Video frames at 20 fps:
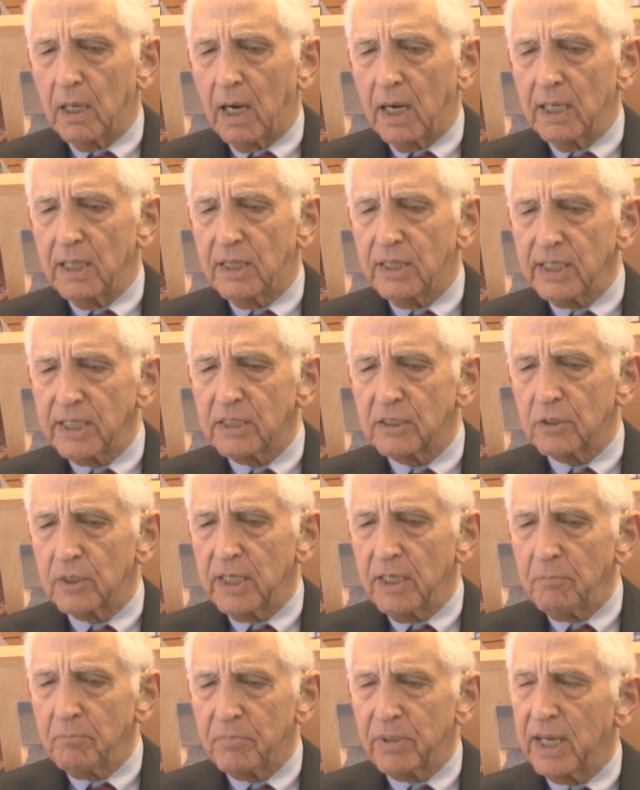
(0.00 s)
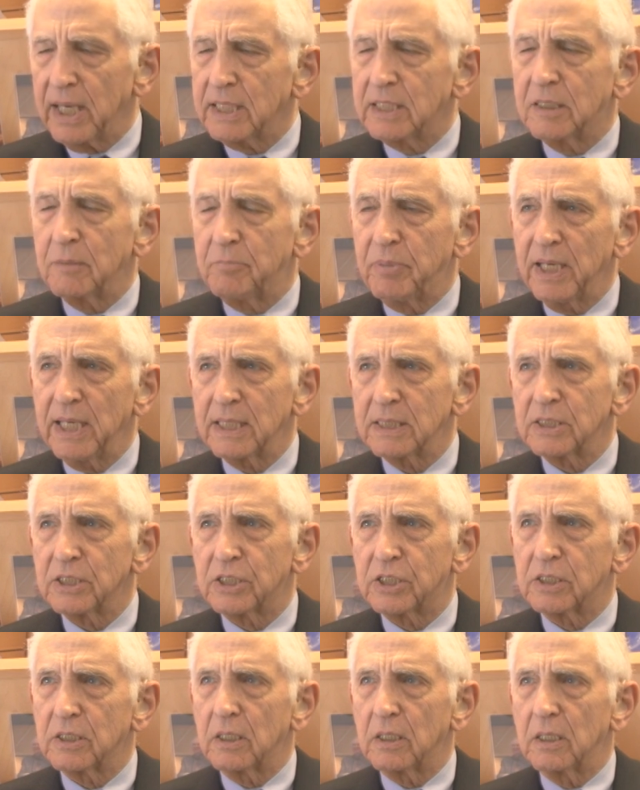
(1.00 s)
I think their impact
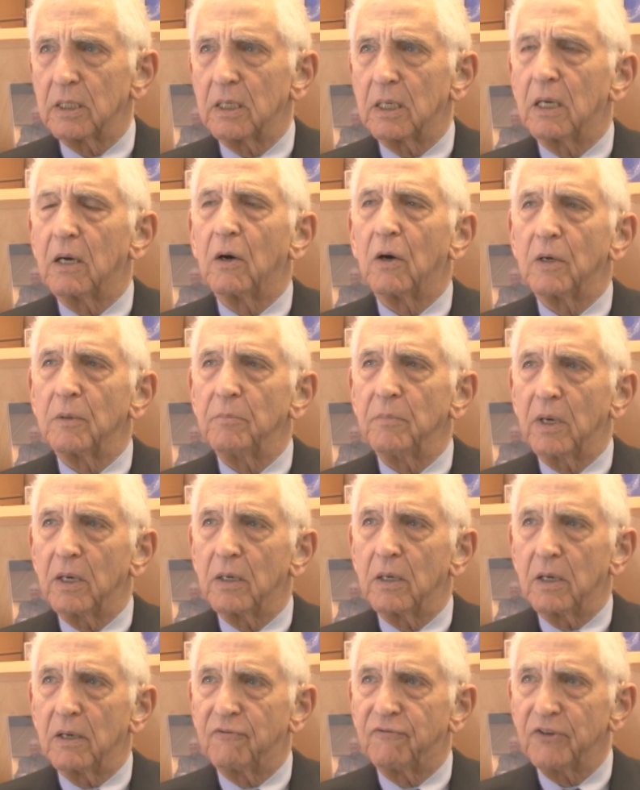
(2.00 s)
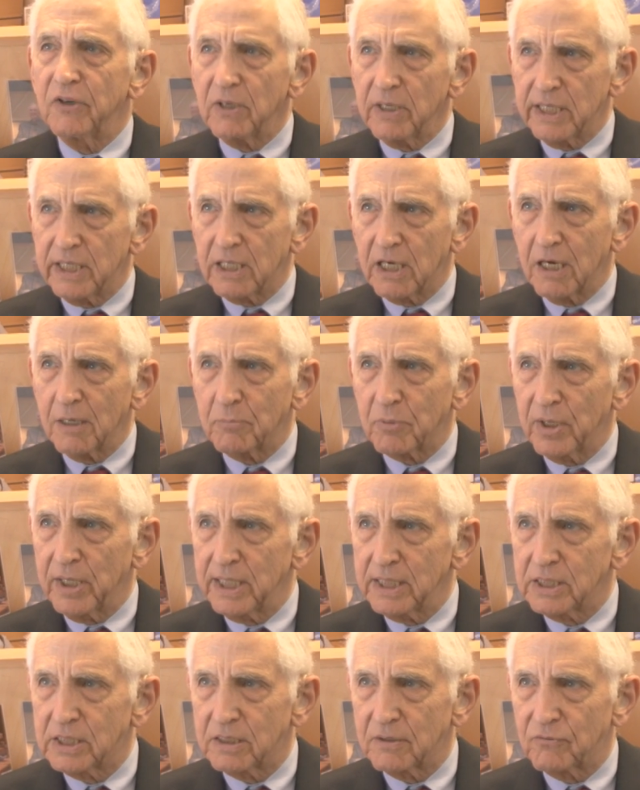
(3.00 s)
depends on a fairly
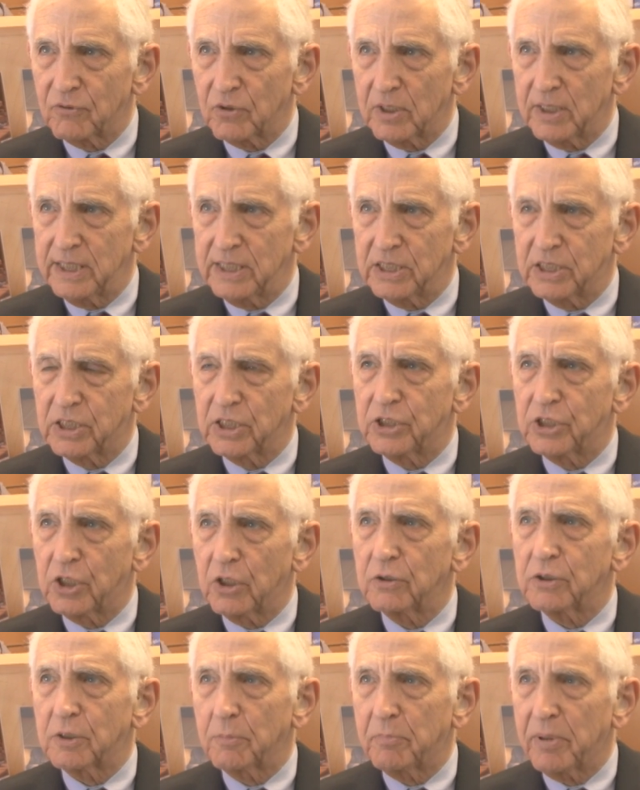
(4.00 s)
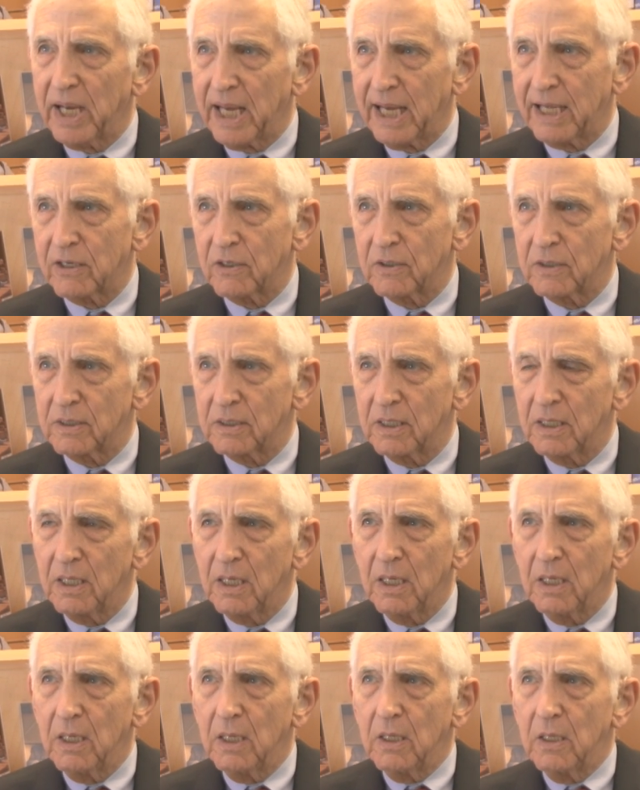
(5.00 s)
comprehensive release that shows a pattern.
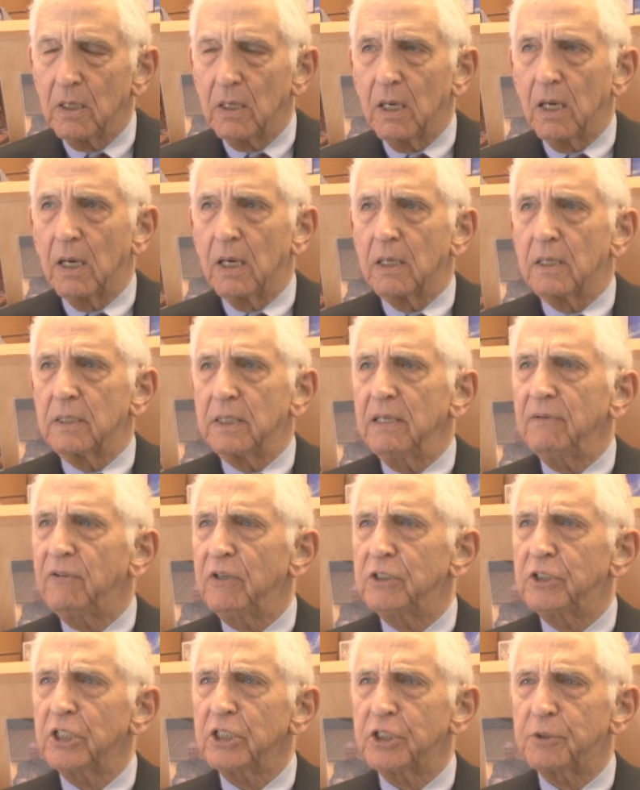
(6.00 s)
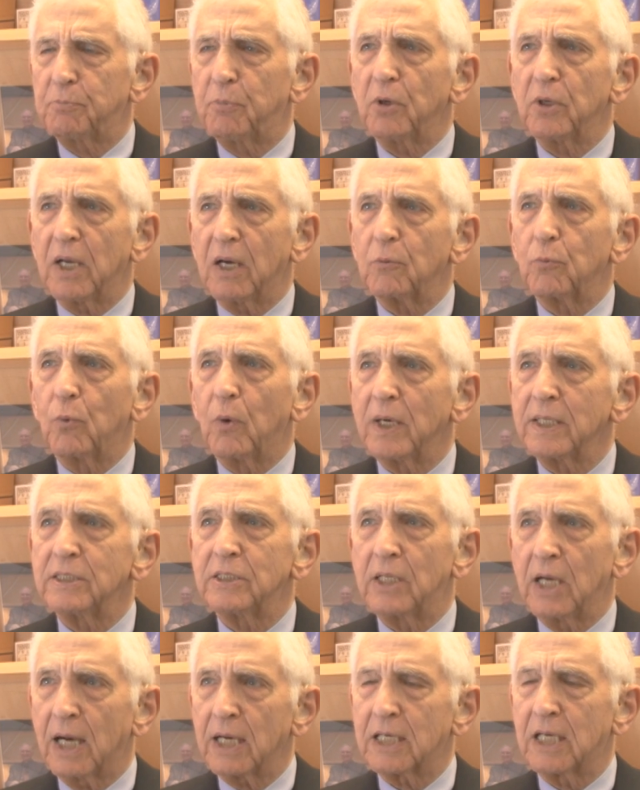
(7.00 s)
Uh, if you just put out
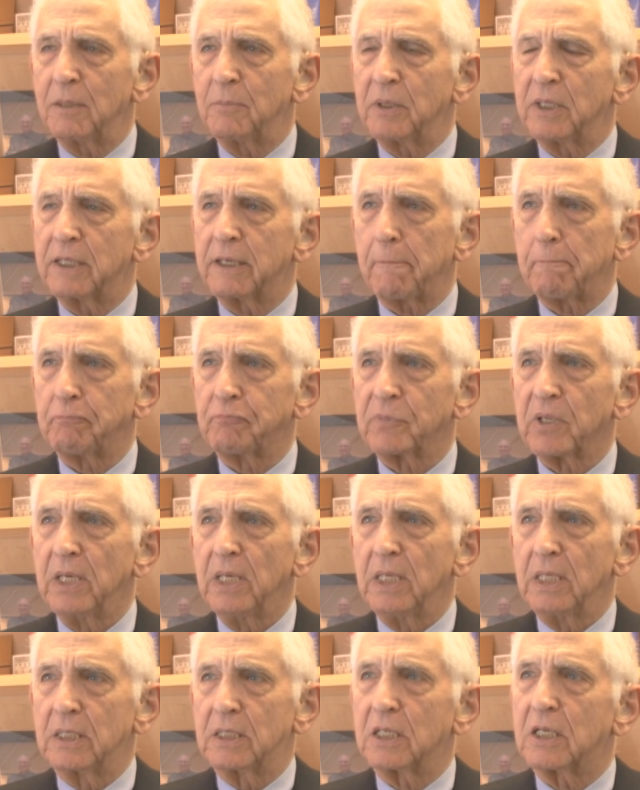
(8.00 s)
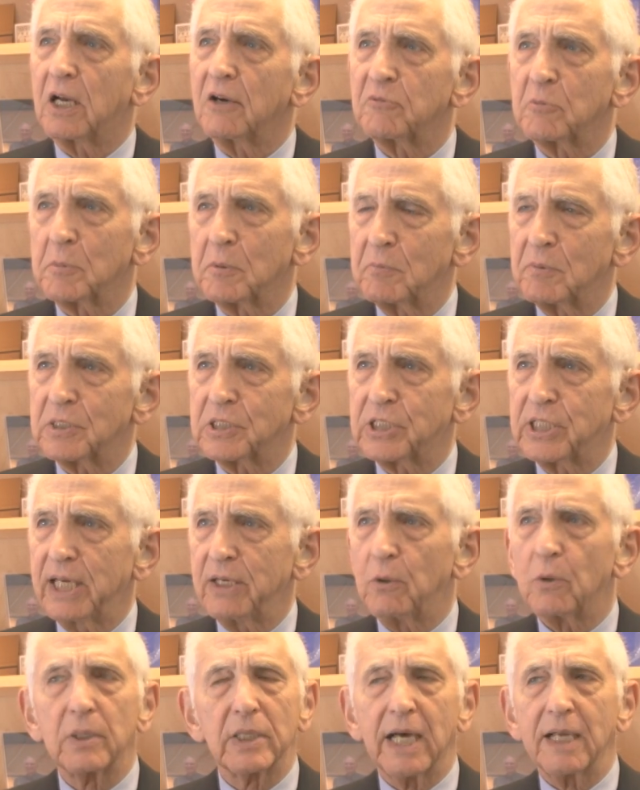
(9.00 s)
one document, the government will
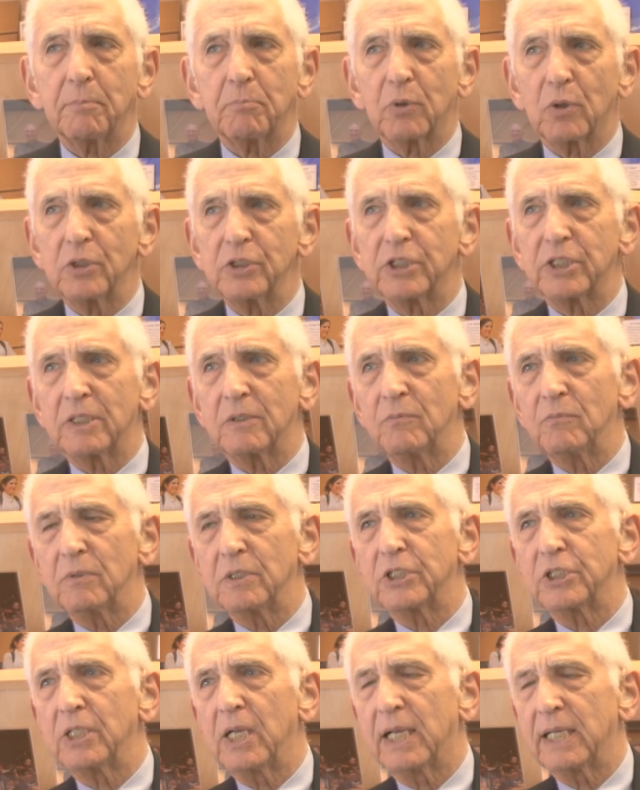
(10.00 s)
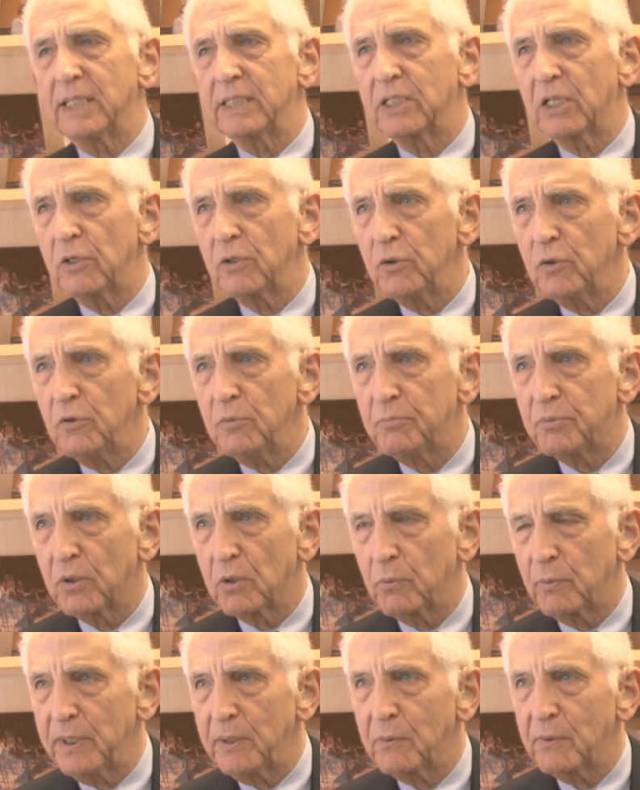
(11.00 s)
say, oh, that person was not in the loop,
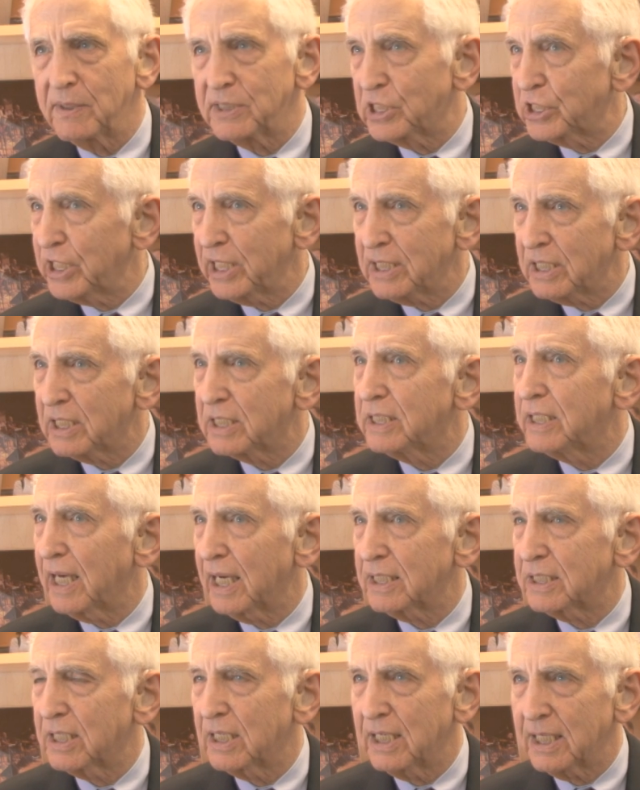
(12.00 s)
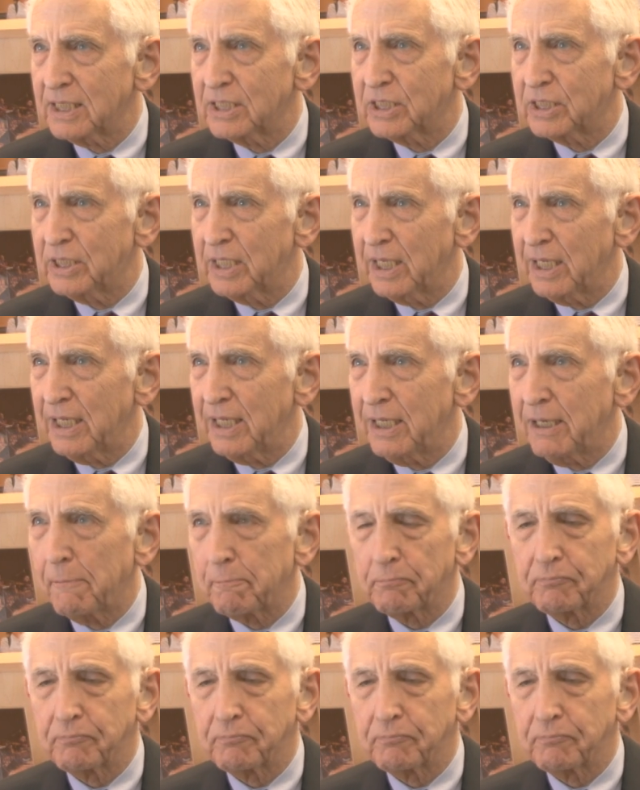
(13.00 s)
or we rescinded that the next day,